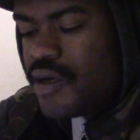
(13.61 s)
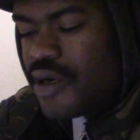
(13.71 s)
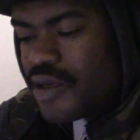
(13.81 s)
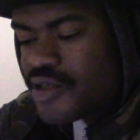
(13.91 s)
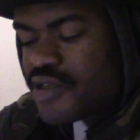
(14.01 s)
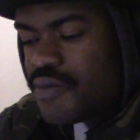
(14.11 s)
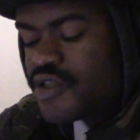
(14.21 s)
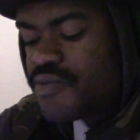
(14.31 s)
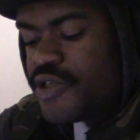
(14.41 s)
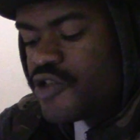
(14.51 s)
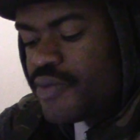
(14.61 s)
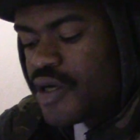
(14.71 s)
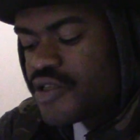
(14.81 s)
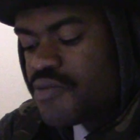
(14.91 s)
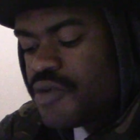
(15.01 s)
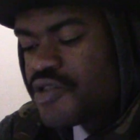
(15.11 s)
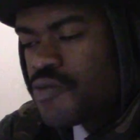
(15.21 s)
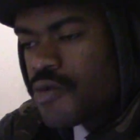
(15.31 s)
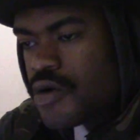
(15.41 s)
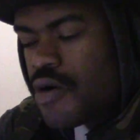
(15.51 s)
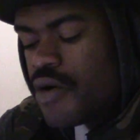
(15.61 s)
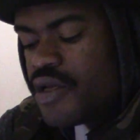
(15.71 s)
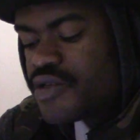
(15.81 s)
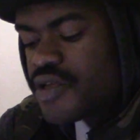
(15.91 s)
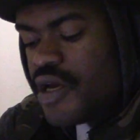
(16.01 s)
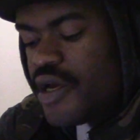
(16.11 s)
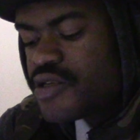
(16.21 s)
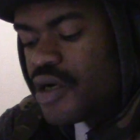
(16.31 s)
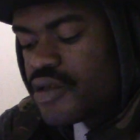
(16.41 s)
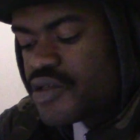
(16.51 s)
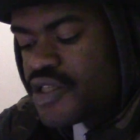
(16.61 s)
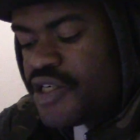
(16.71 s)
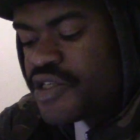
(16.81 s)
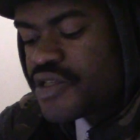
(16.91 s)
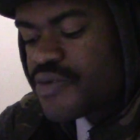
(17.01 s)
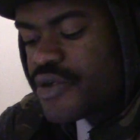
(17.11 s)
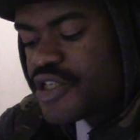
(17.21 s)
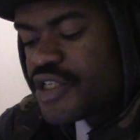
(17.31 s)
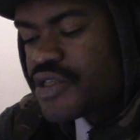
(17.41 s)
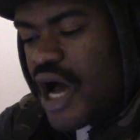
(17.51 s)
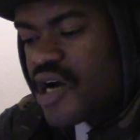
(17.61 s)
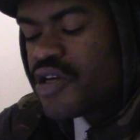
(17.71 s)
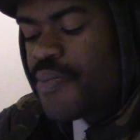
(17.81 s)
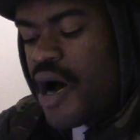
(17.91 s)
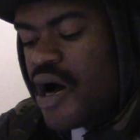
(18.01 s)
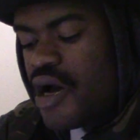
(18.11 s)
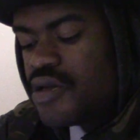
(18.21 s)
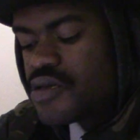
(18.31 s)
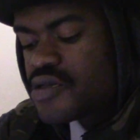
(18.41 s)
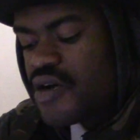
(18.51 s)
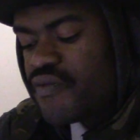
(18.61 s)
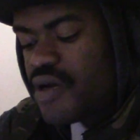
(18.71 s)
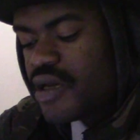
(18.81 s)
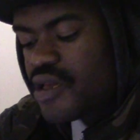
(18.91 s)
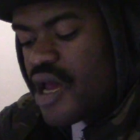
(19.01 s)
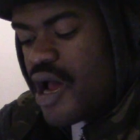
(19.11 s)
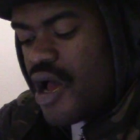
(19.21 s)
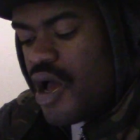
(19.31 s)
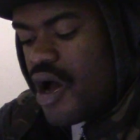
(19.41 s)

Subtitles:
Yes, it's a Muslim issue because the Muslim world is under siege, is occupied and stuff like that.